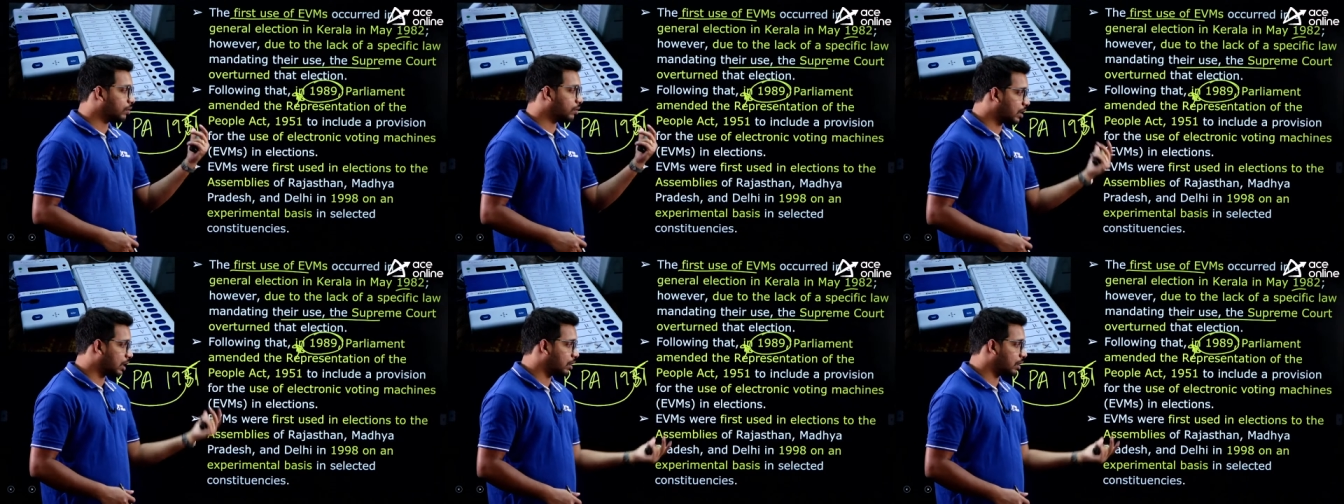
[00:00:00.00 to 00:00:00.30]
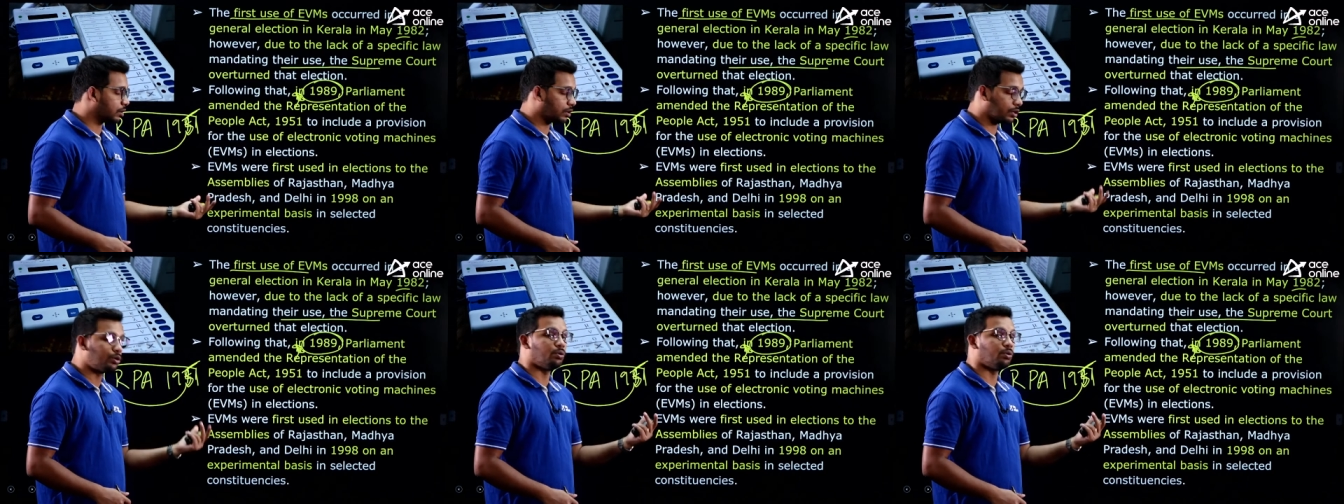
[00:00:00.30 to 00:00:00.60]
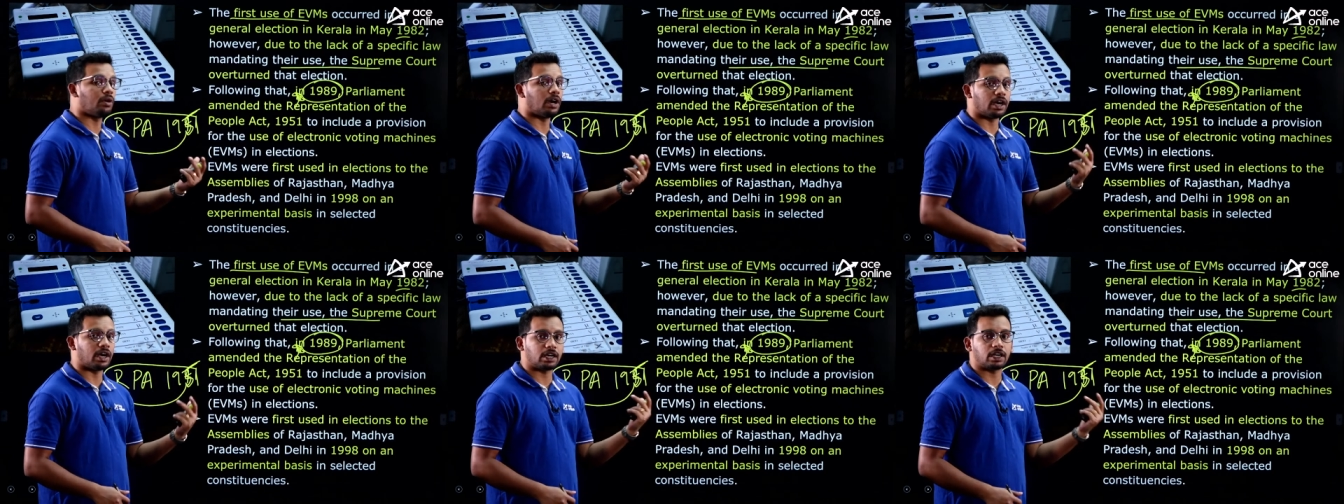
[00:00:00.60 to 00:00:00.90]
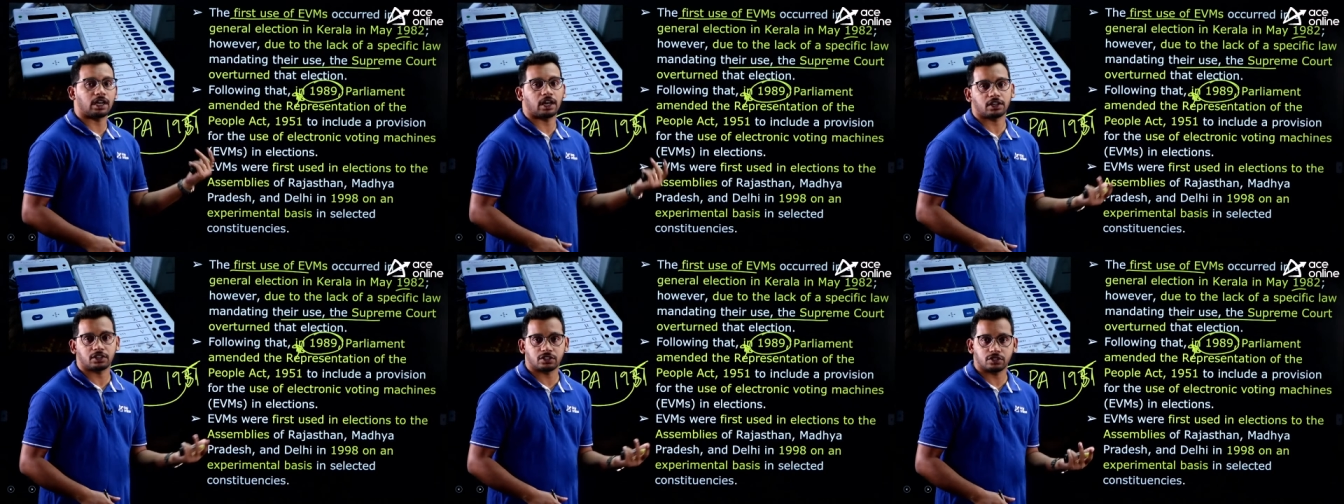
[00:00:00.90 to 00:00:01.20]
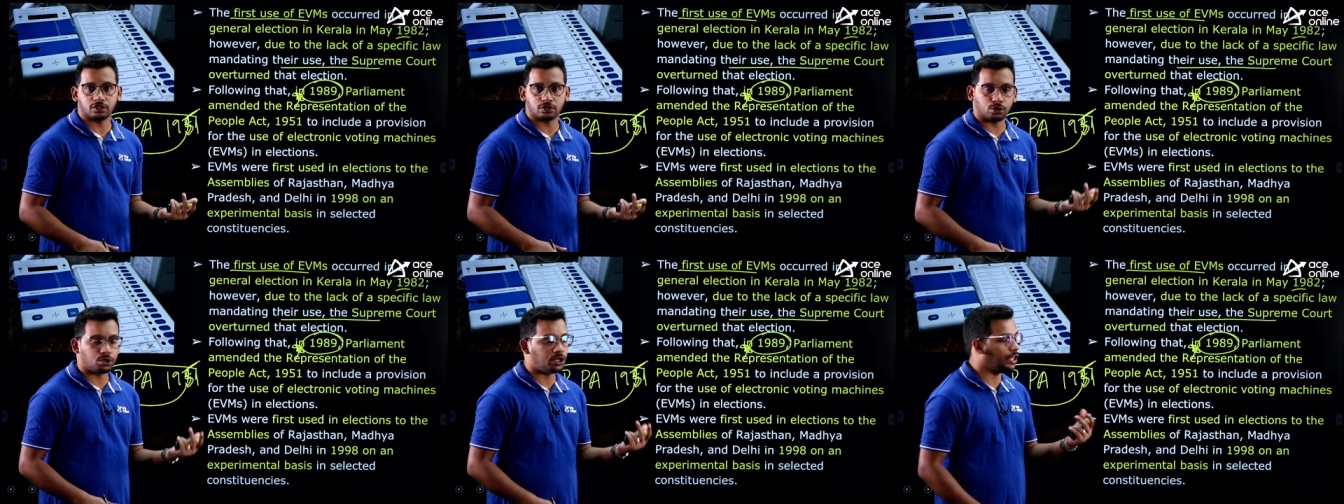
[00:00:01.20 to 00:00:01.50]
uh, to conduct
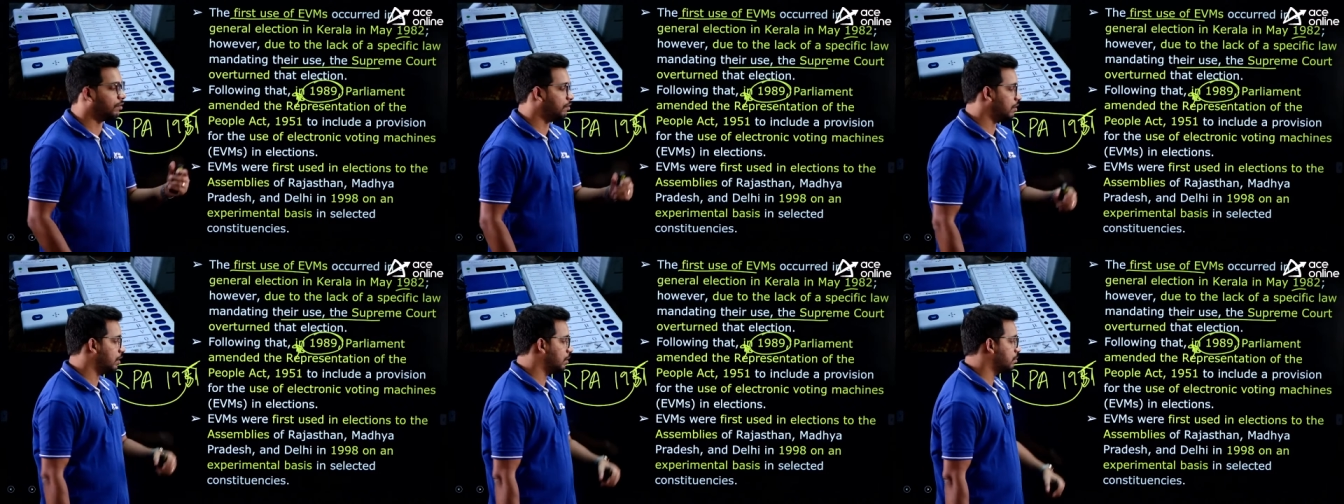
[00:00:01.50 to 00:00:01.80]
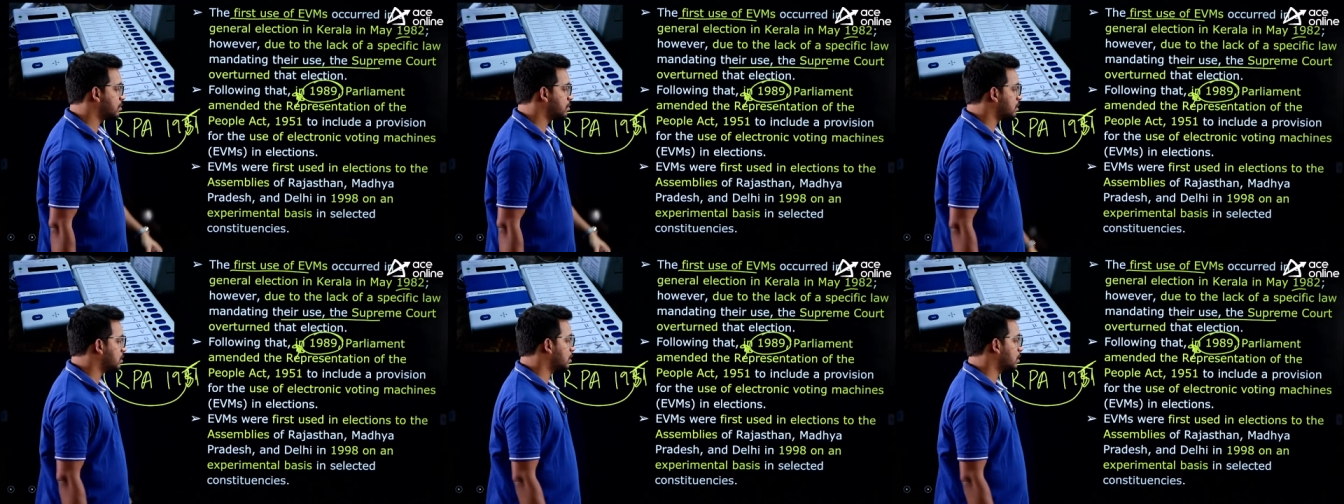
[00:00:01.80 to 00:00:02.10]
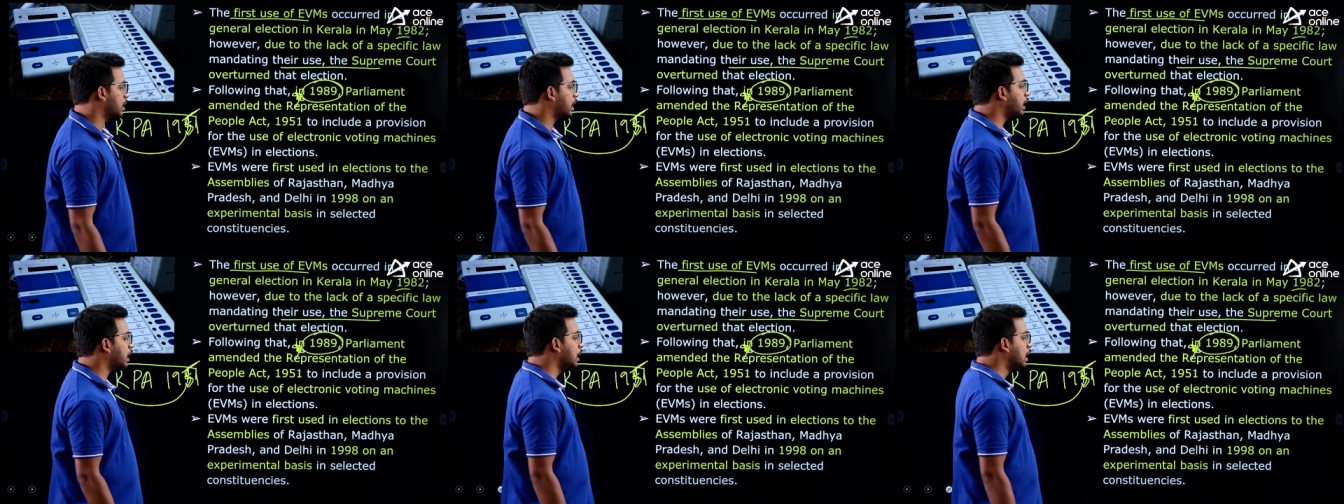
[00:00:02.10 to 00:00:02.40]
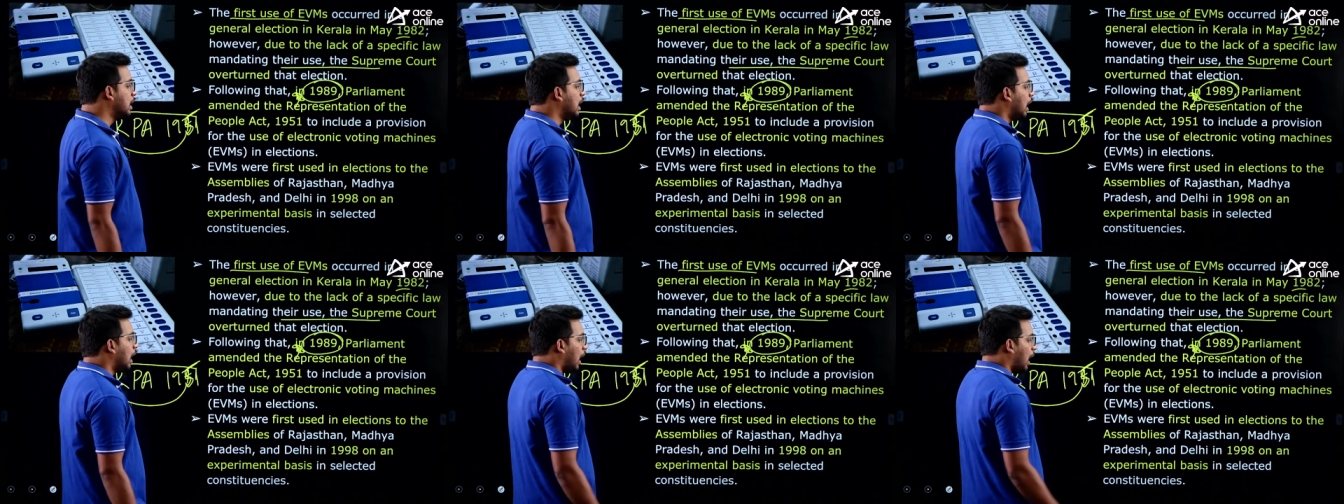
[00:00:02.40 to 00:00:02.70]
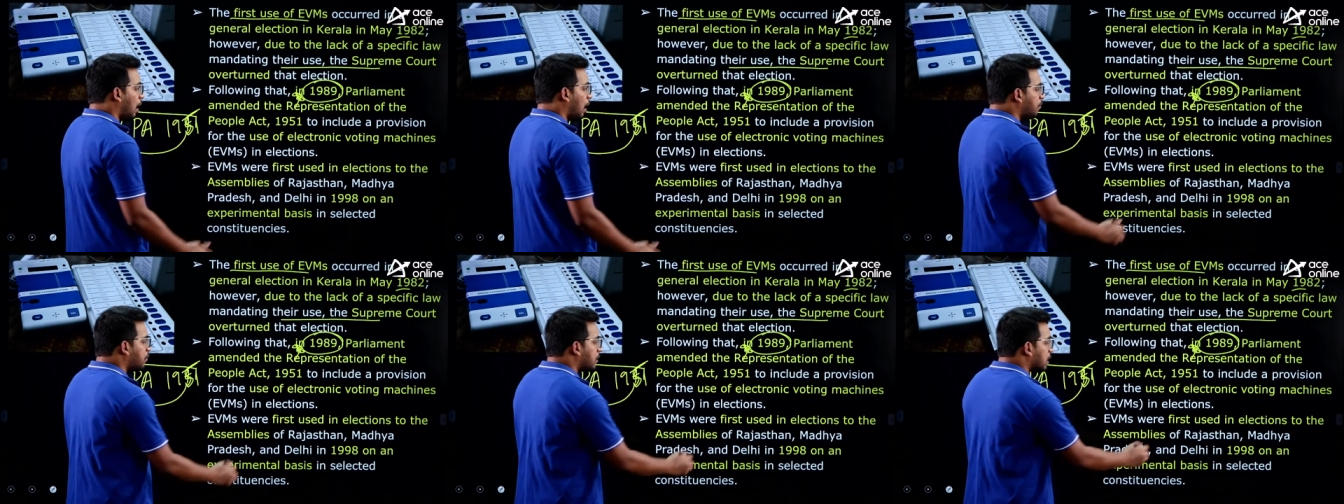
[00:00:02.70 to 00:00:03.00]
elections through EVMs, right.
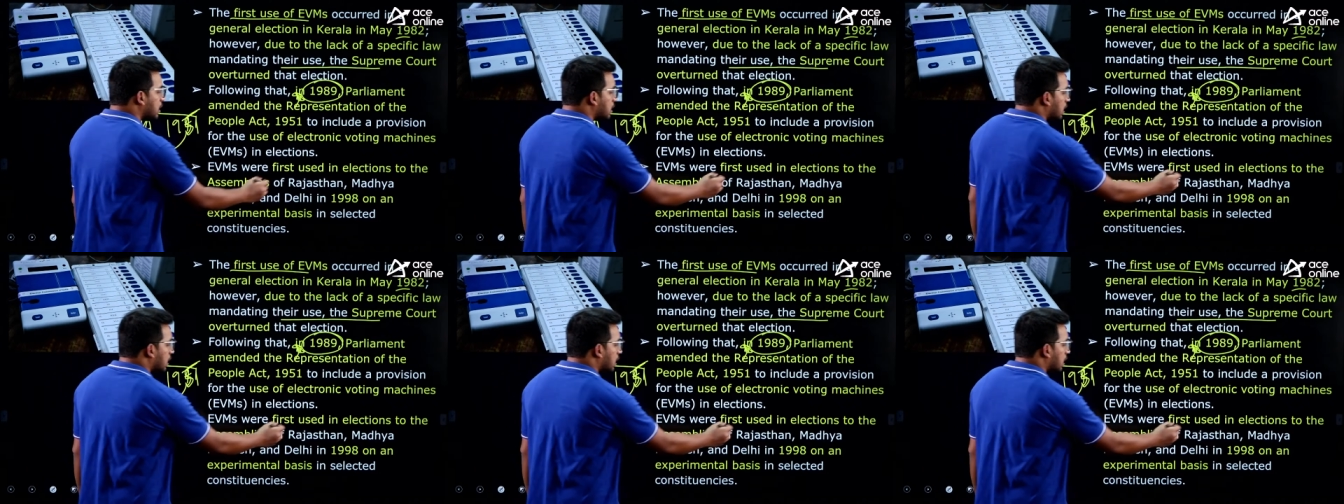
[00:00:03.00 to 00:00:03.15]
After